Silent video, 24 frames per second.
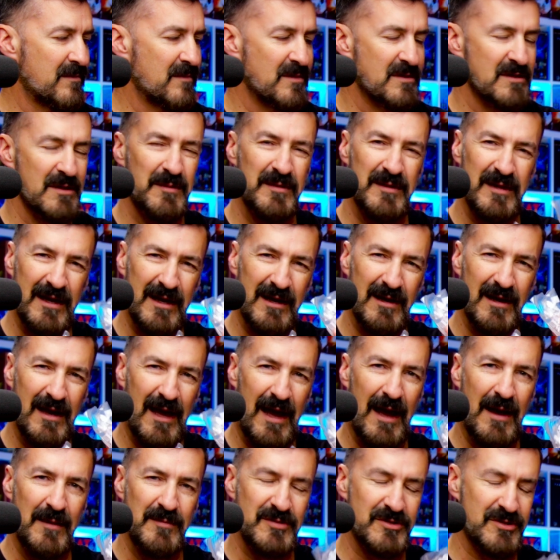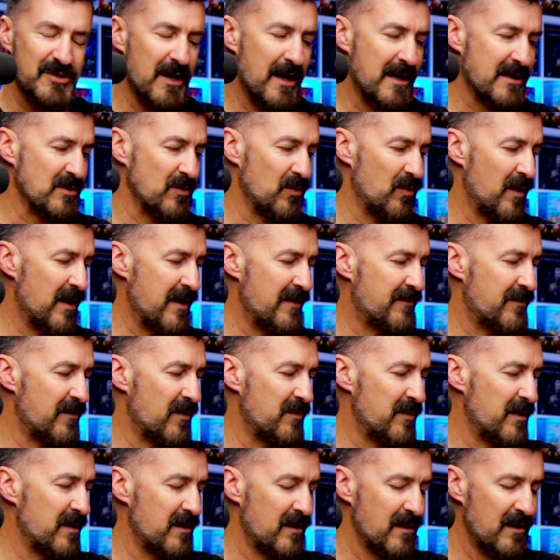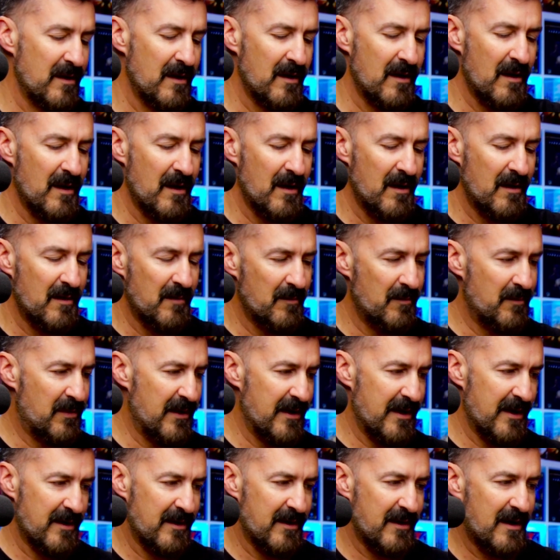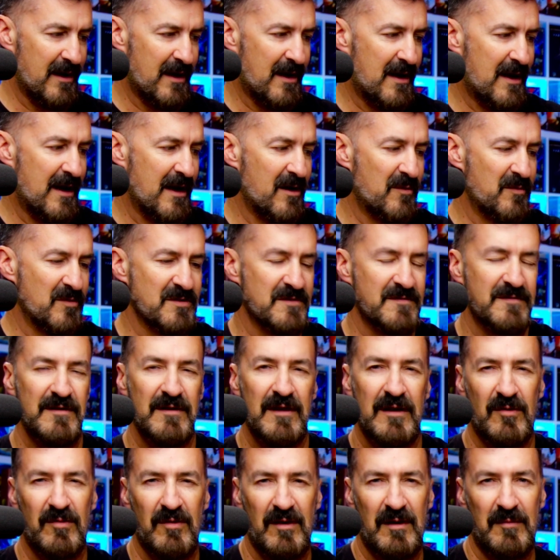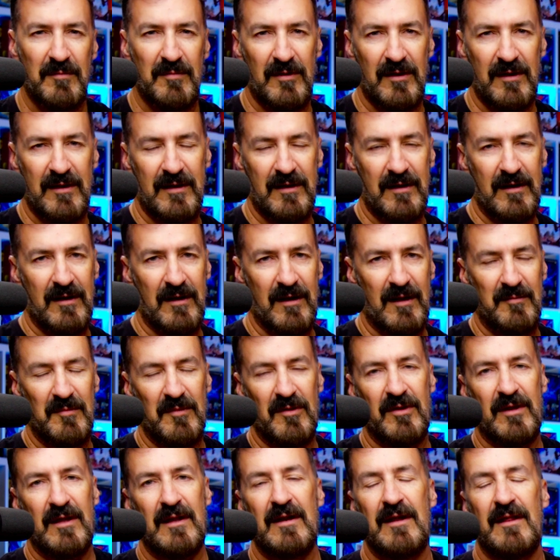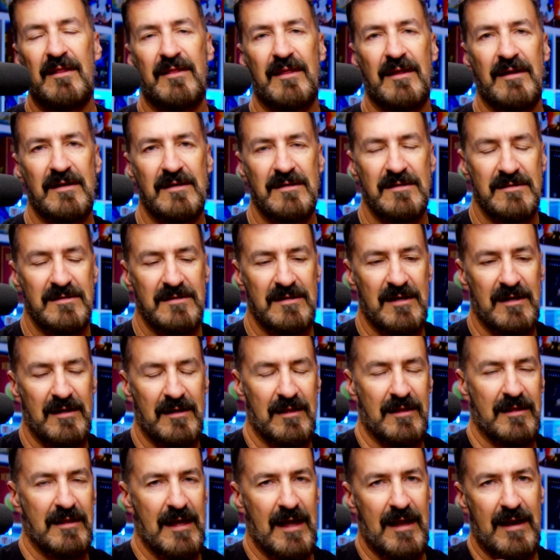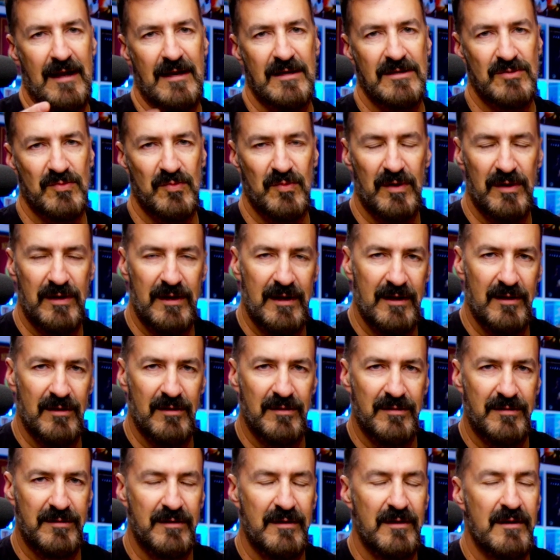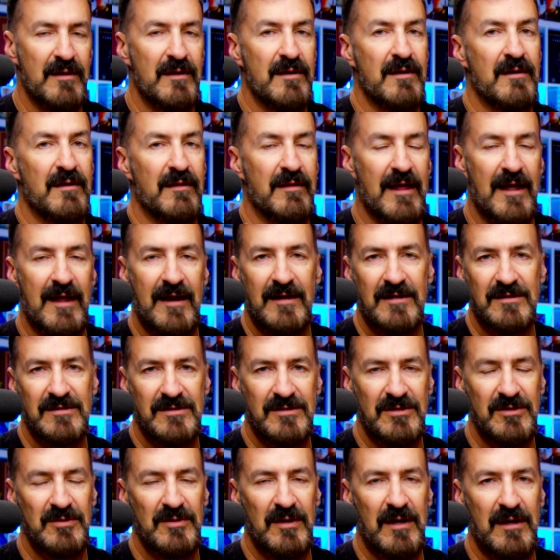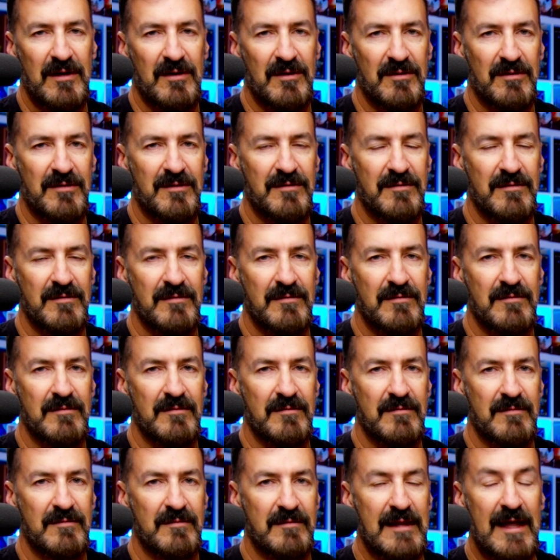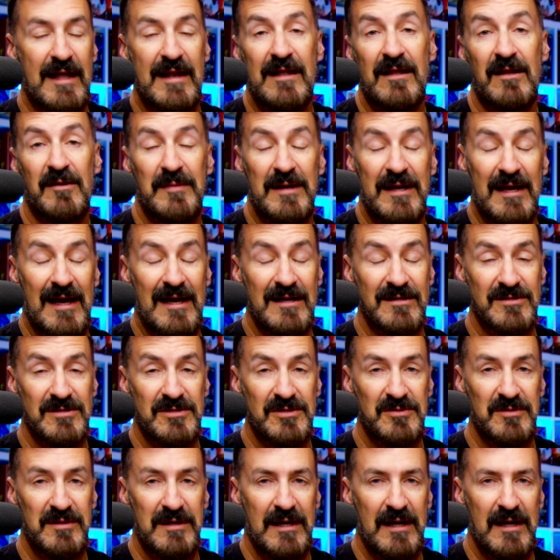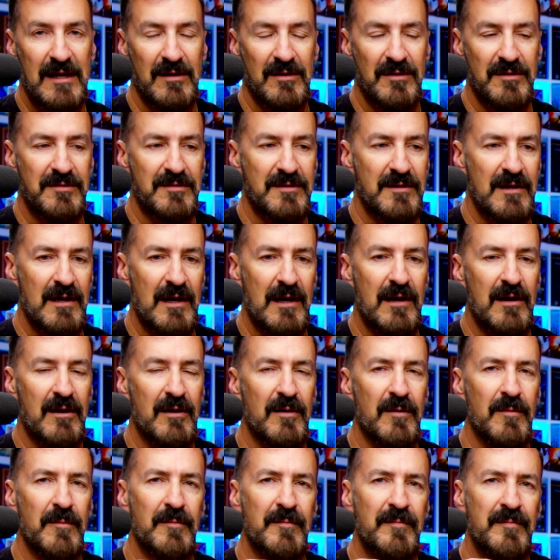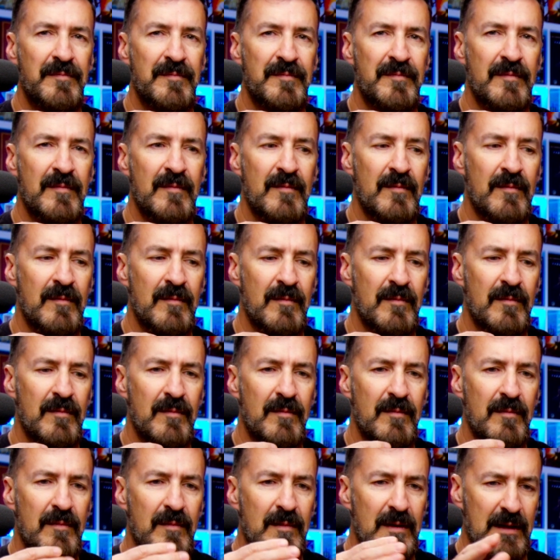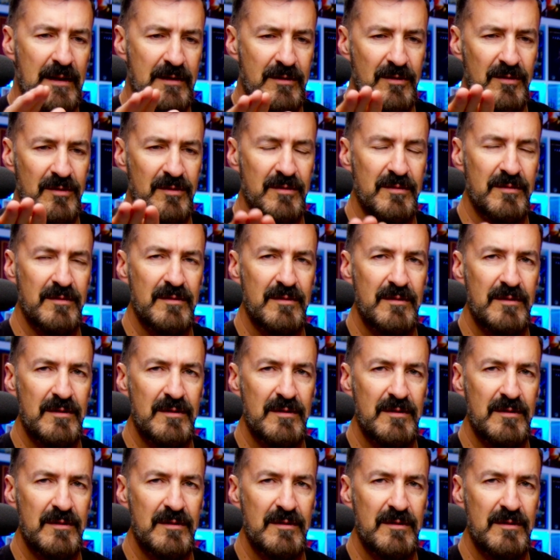some of the abstract away from it. But I almost feel like when I'm playing it, I'm looking at things like that has 1 health, that has 2 health, that enemy has 3 health. And you